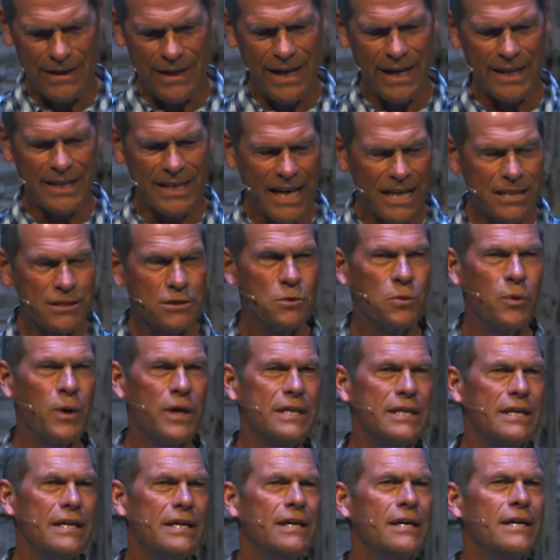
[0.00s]
And that's
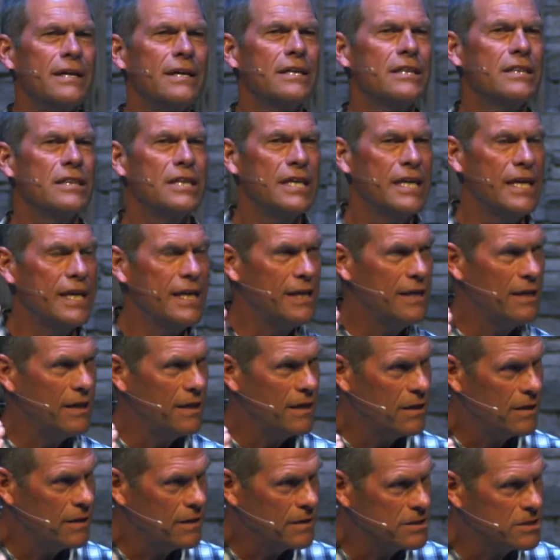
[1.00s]
what the
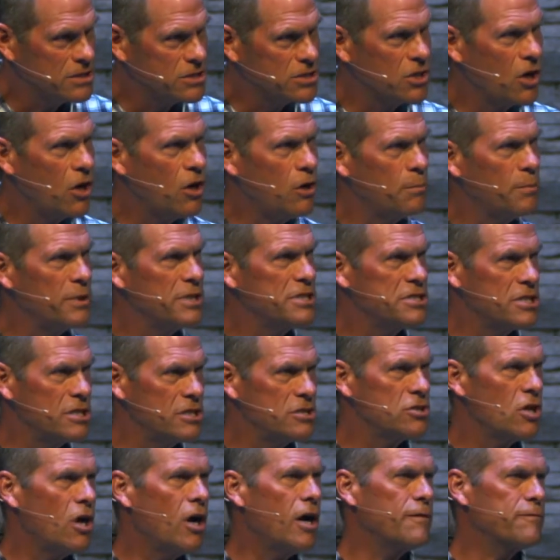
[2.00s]
psalmist
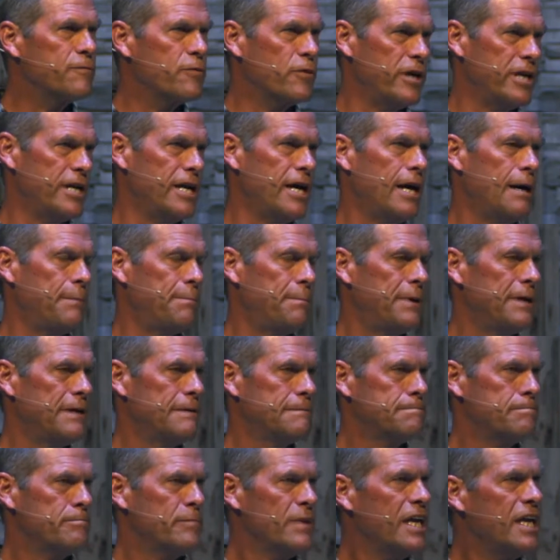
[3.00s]
is offering up.
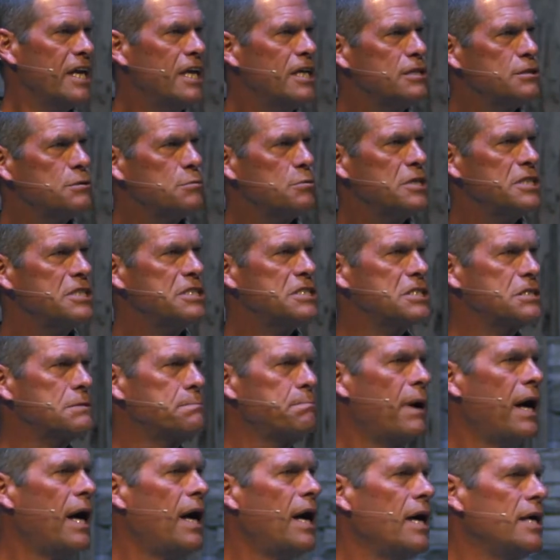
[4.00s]
He's
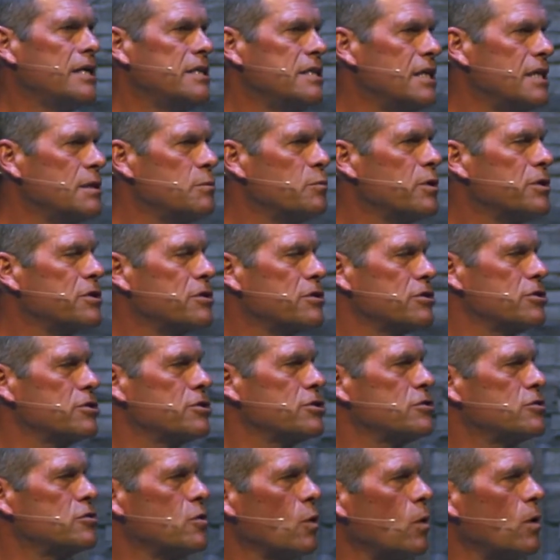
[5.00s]
responding with the
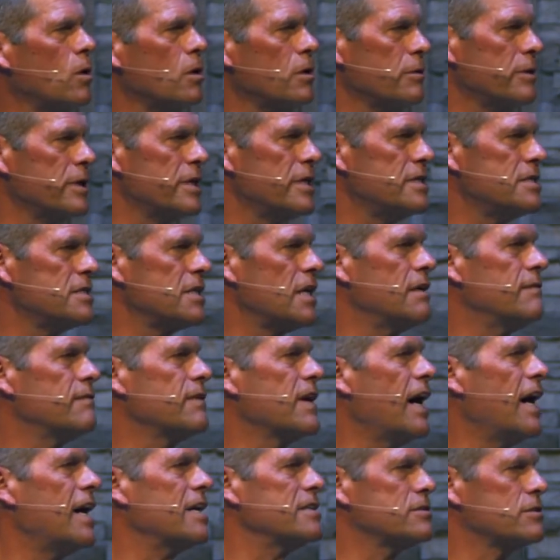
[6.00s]
stories of
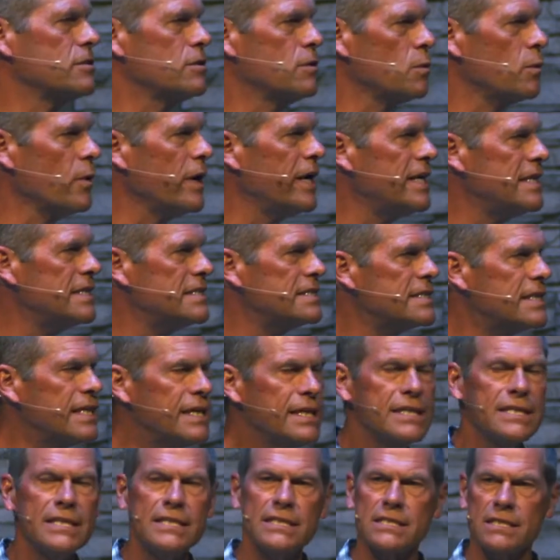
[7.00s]
God's grace
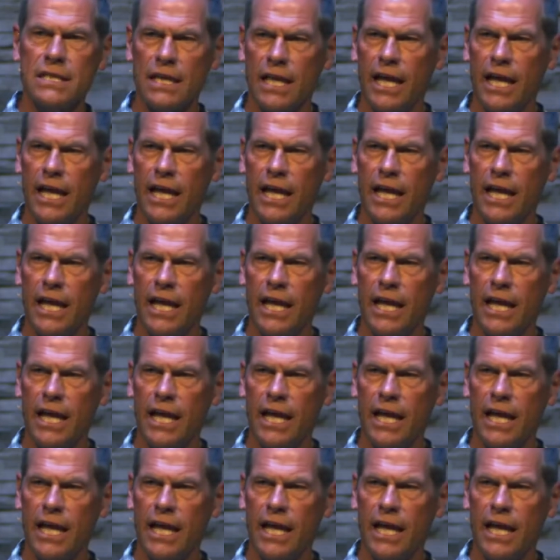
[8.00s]
in his